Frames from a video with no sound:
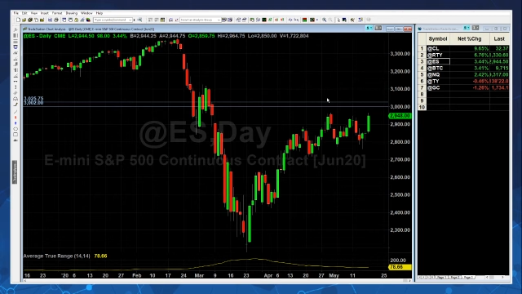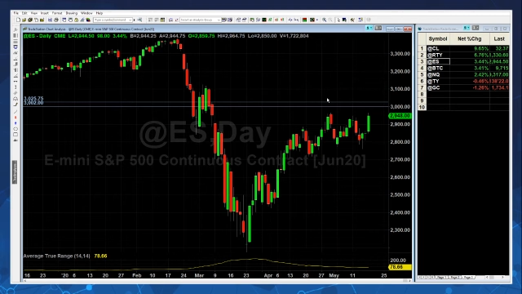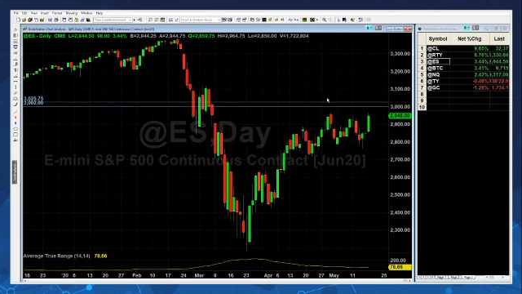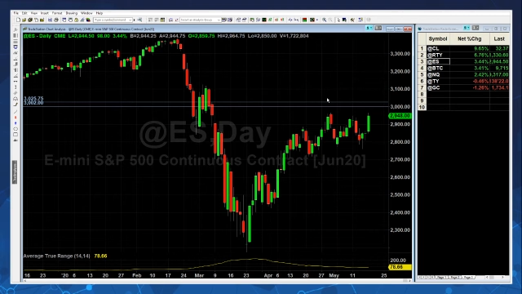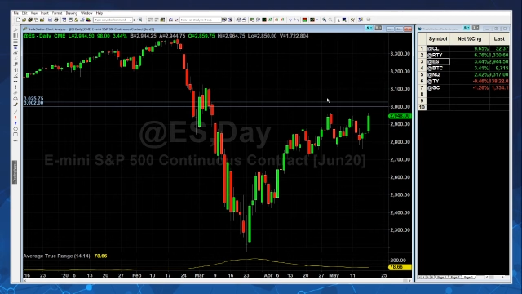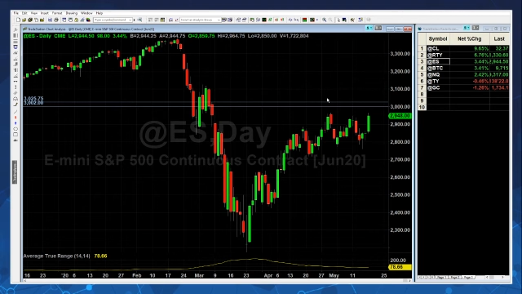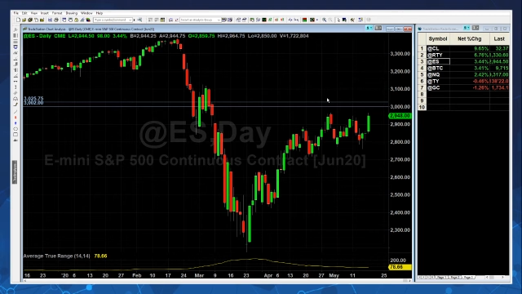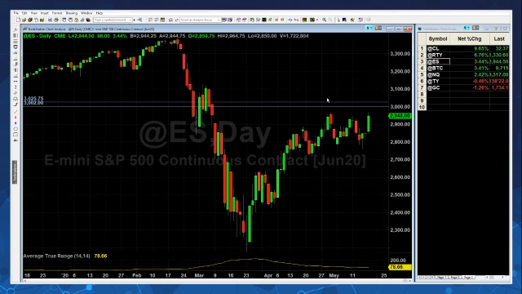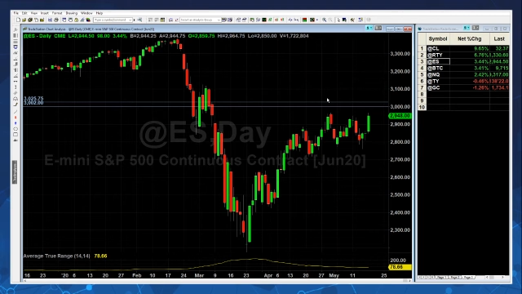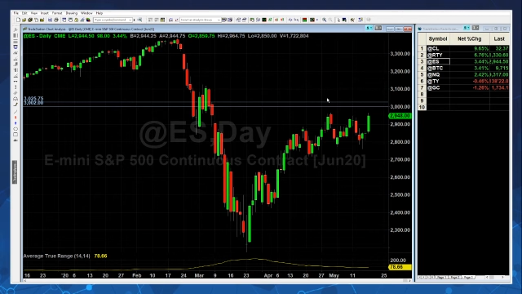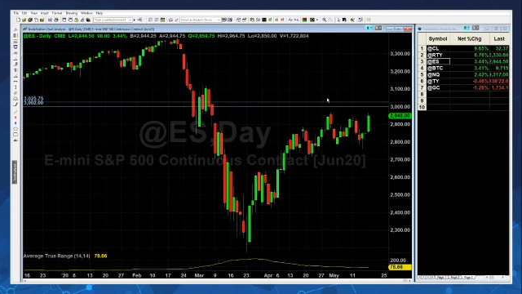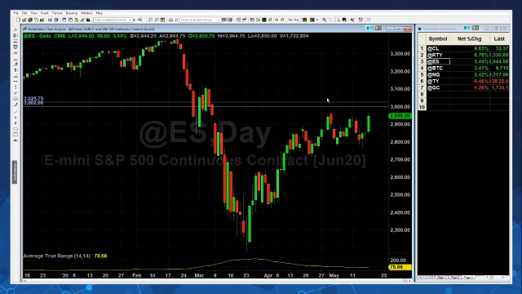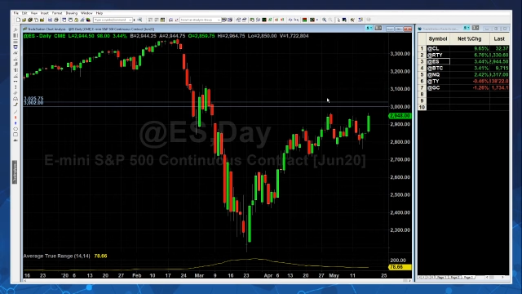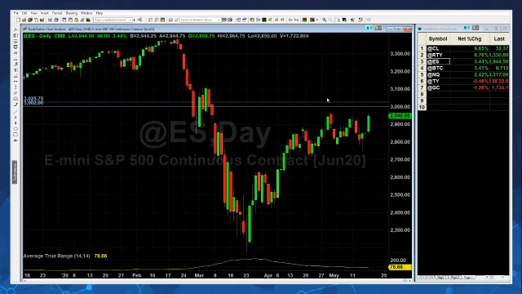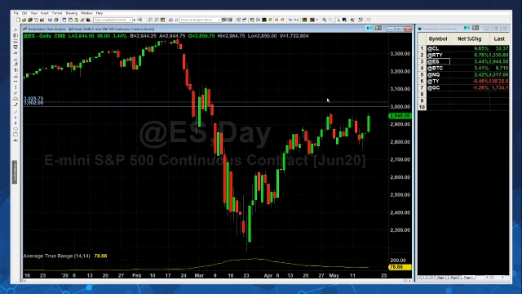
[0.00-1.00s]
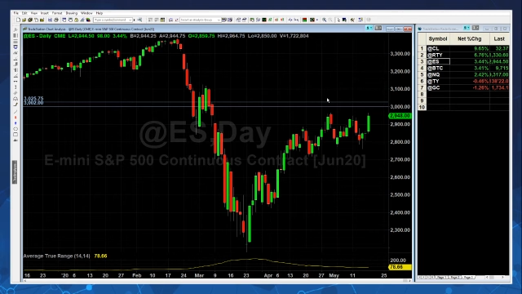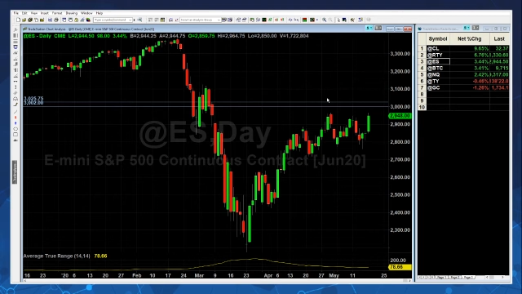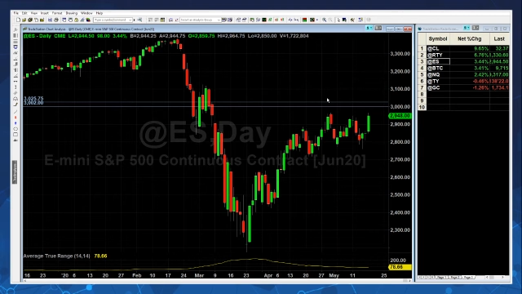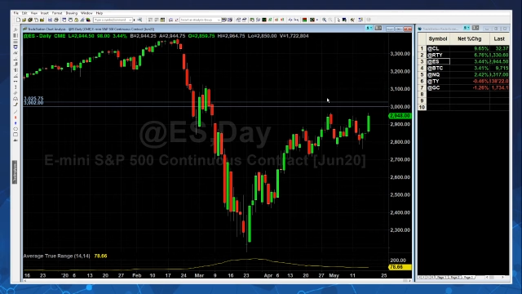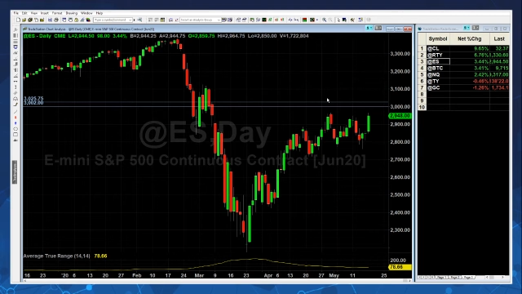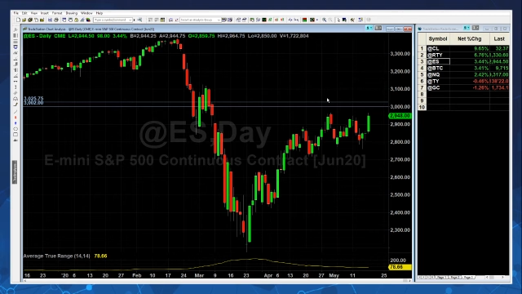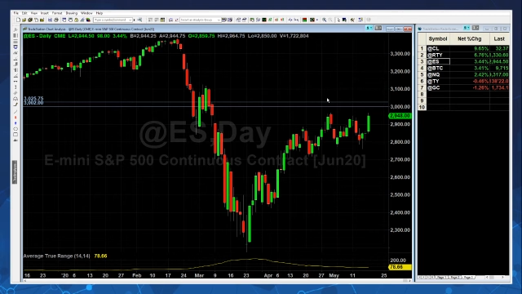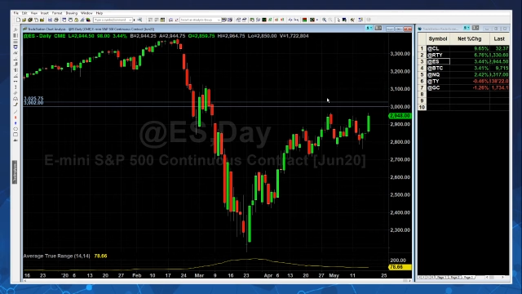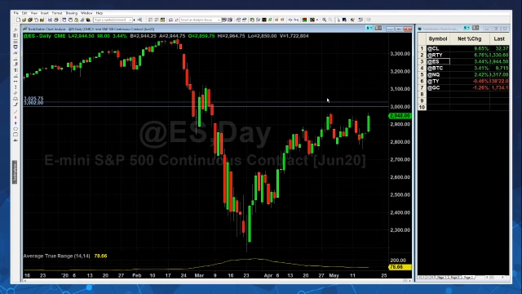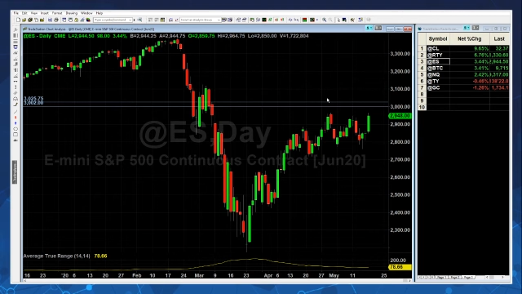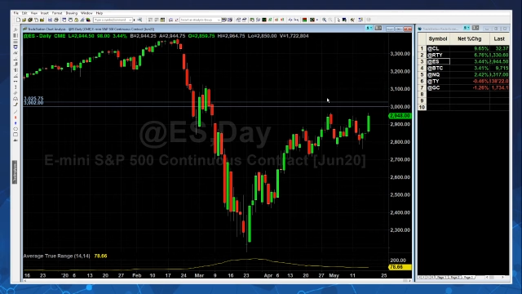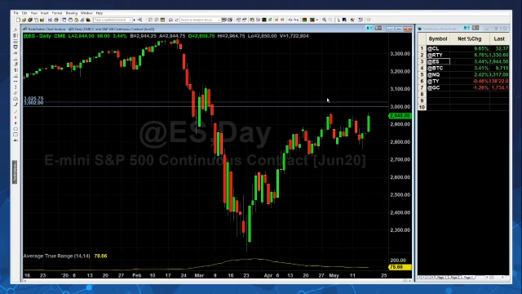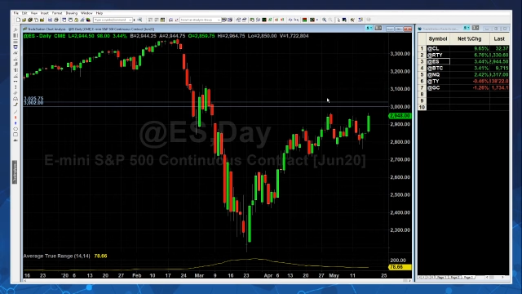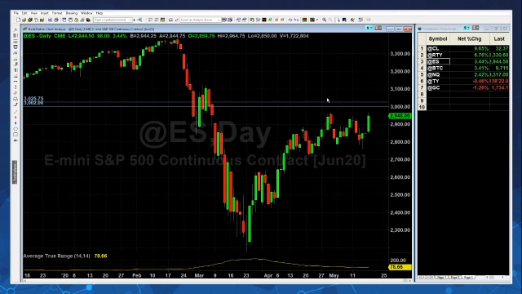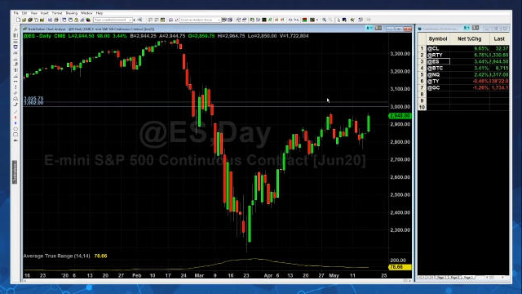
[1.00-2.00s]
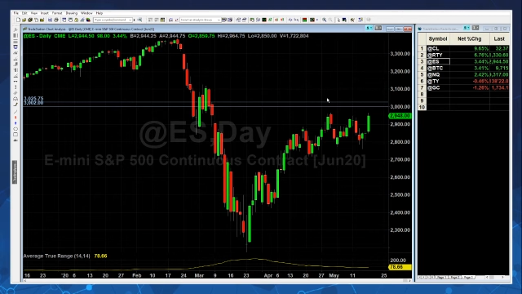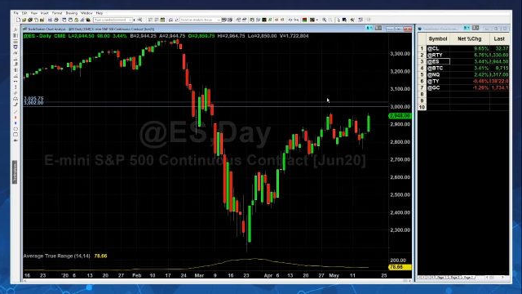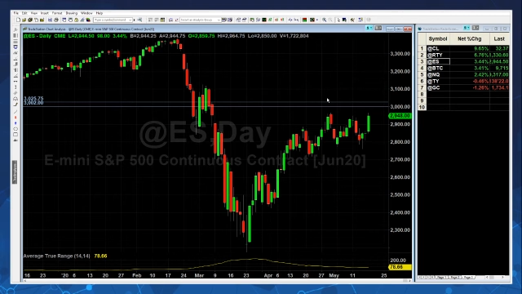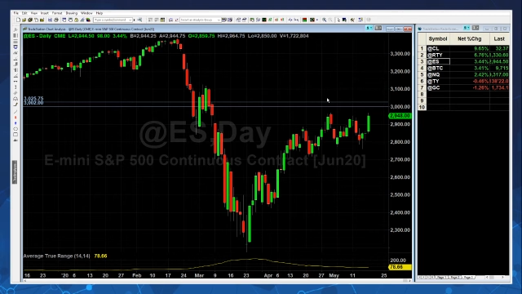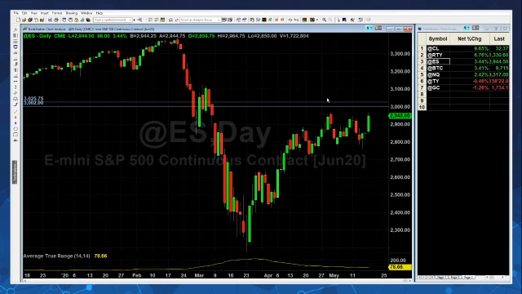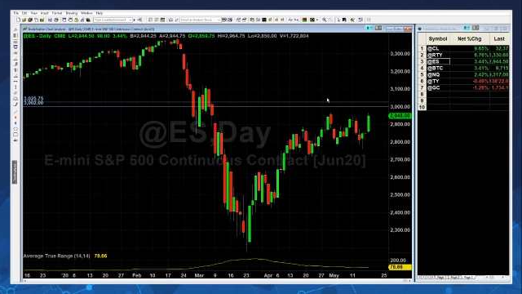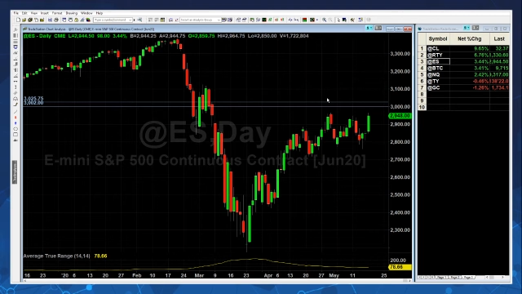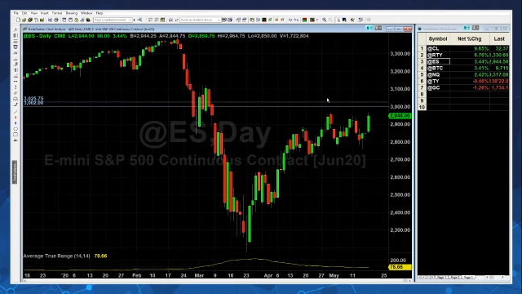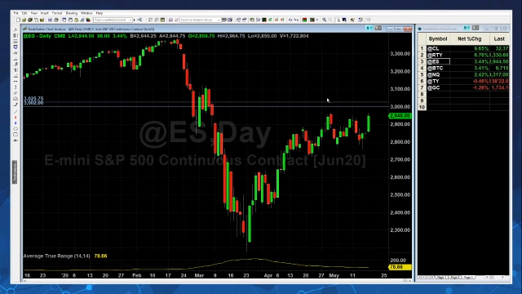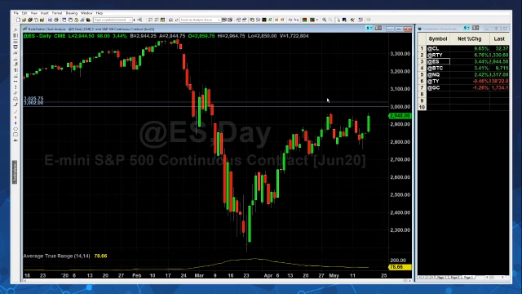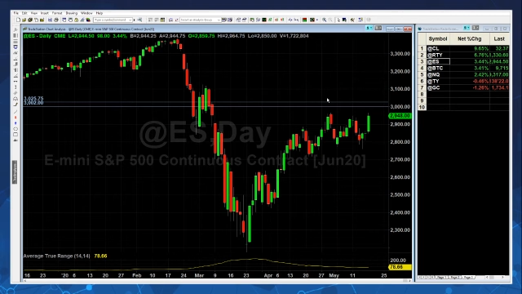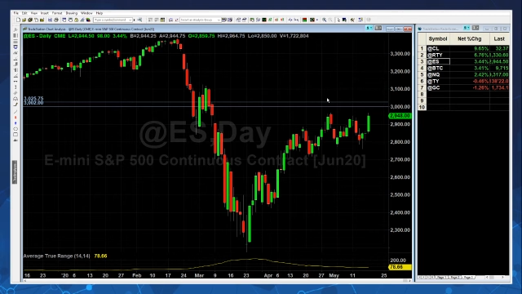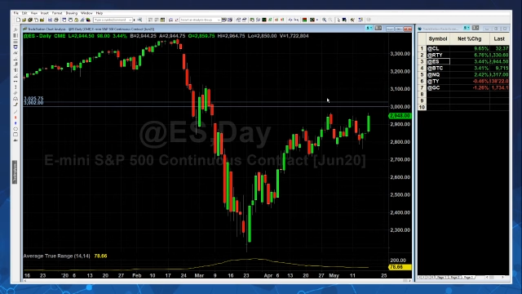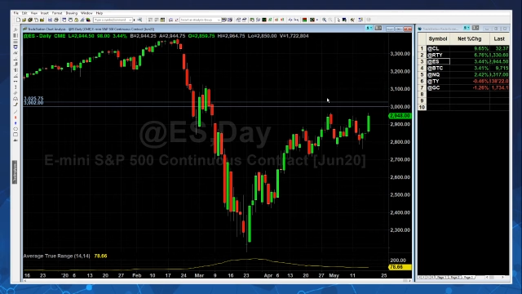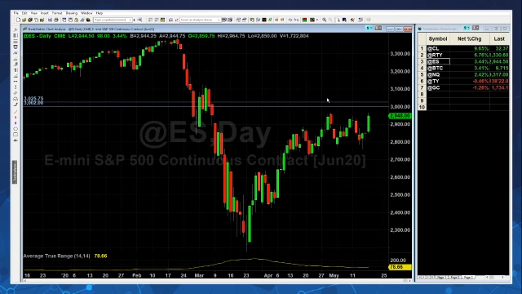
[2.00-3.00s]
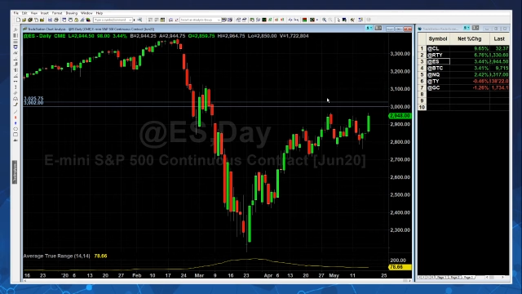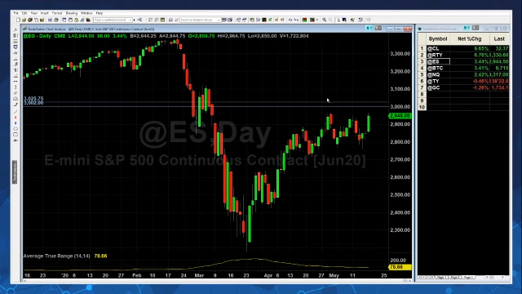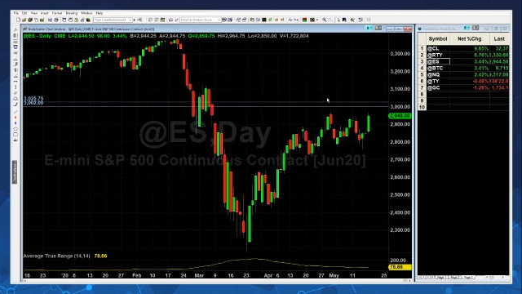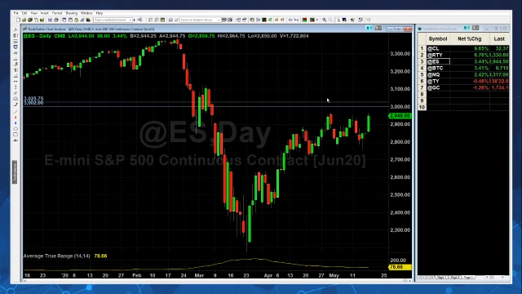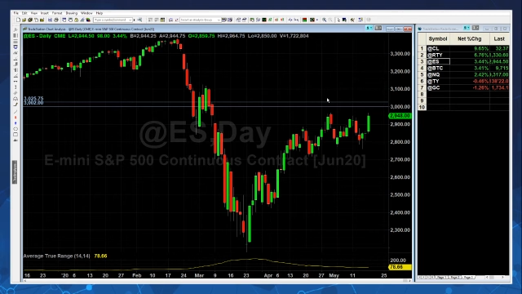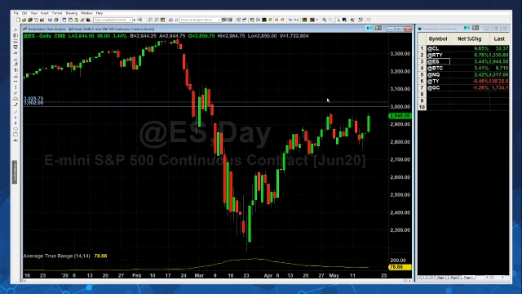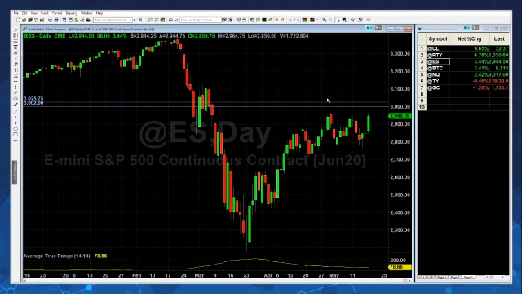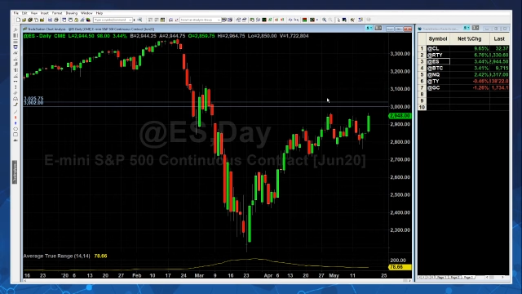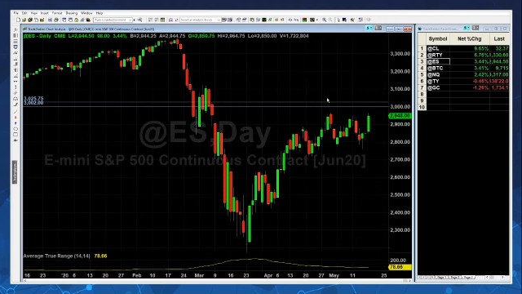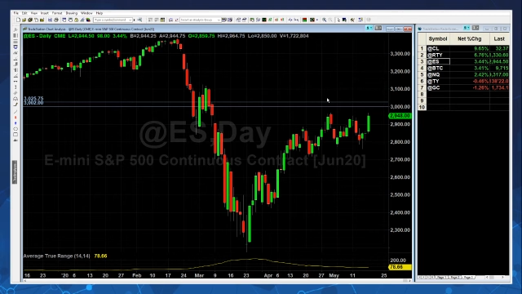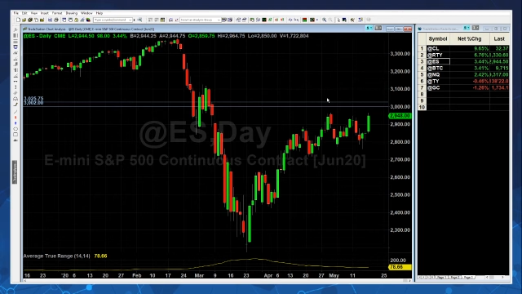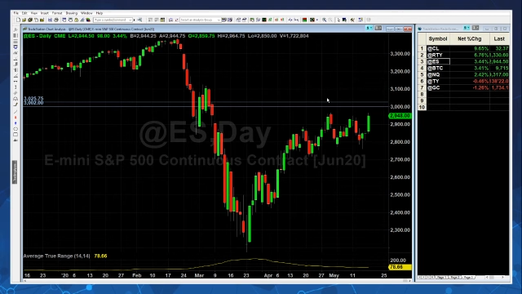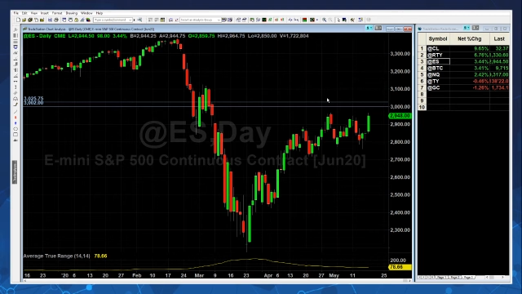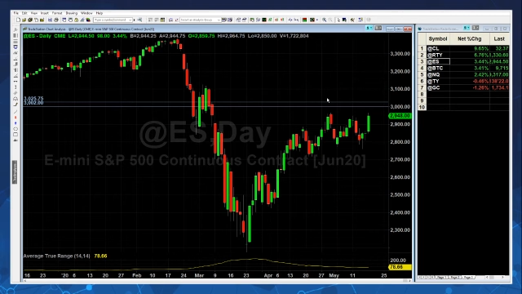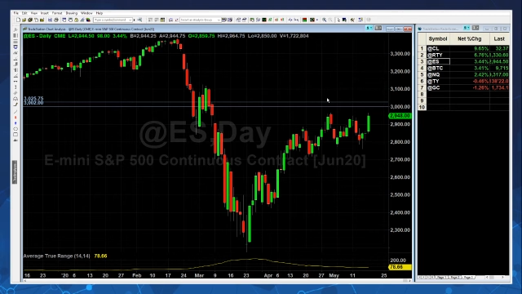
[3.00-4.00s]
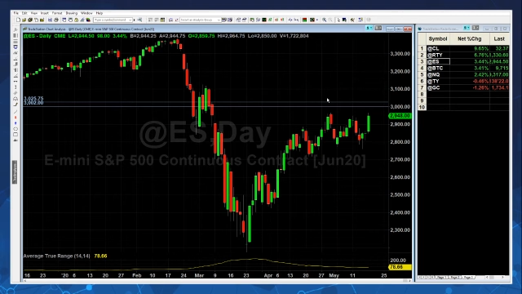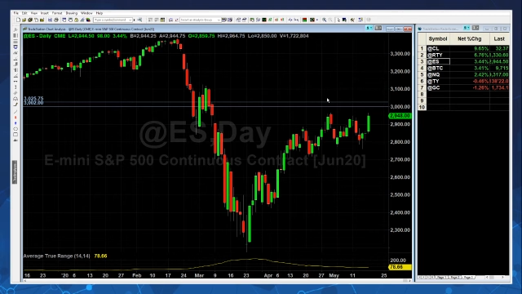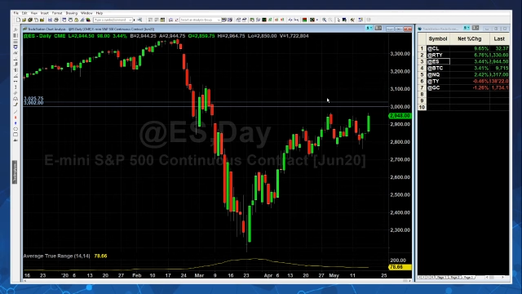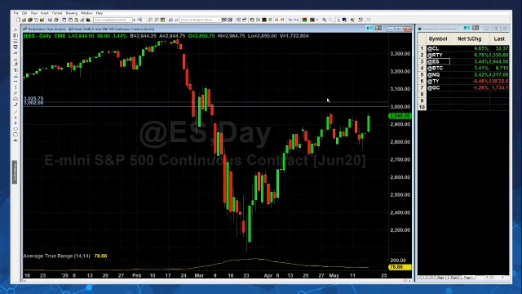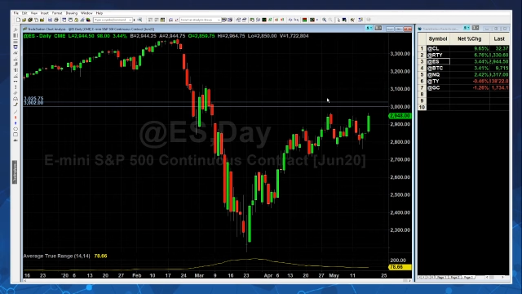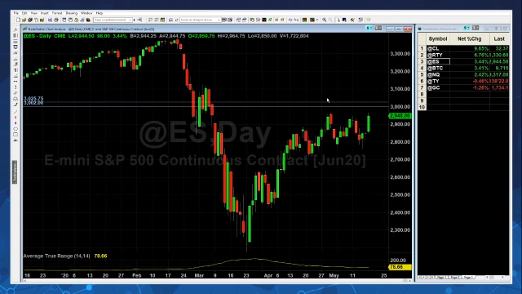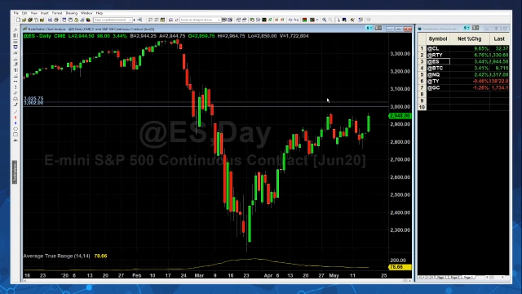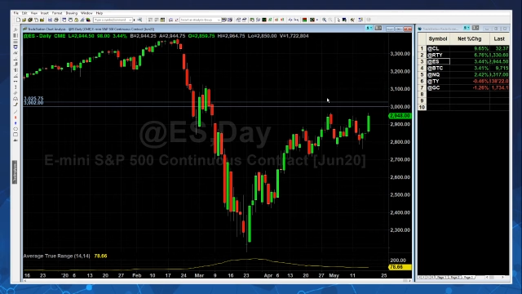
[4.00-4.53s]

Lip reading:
(no speaker visible)